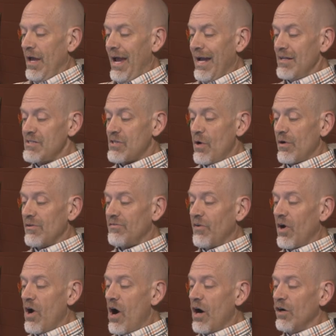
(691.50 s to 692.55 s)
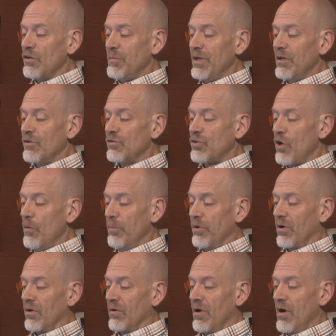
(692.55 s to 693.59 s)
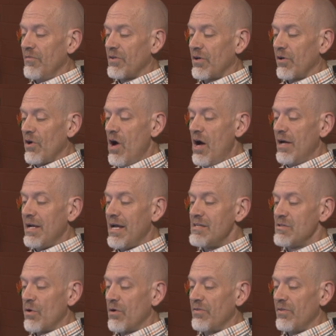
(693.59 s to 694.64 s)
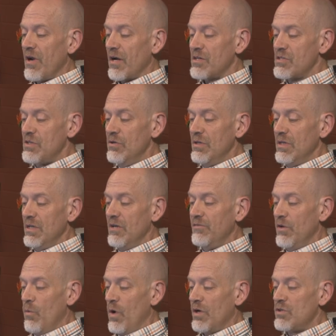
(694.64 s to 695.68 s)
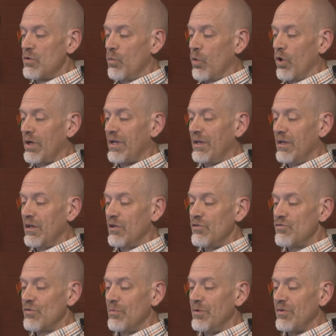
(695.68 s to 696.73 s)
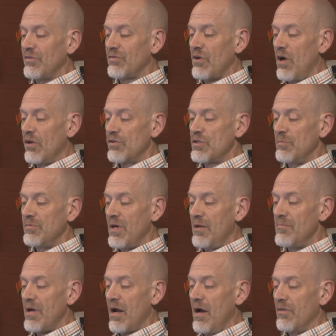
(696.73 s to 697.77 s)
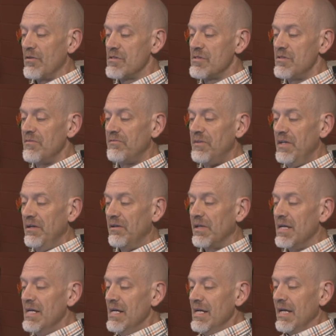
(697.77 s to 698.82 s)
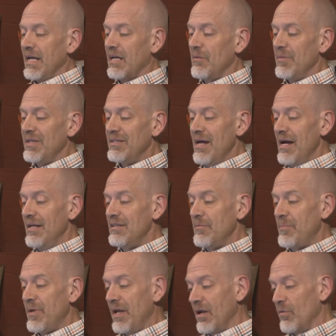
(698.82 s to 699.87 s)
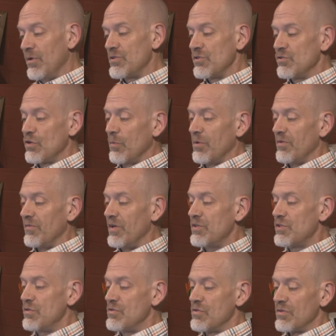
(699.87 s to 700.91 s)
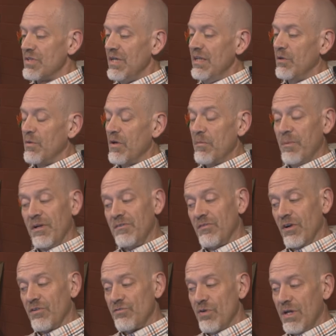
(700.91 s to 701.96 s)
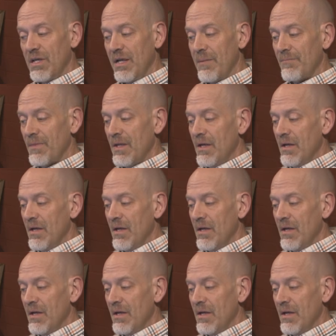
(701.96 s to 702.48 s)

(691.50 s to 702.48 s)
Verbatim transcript: And so it is very hard to be an interpreter of the Quran as an Orthodox Sunni if you want to work in and contribute to scholarship done by others in the field. It can be done depending on which interpretive issues you're dealing with, but it's very tricky.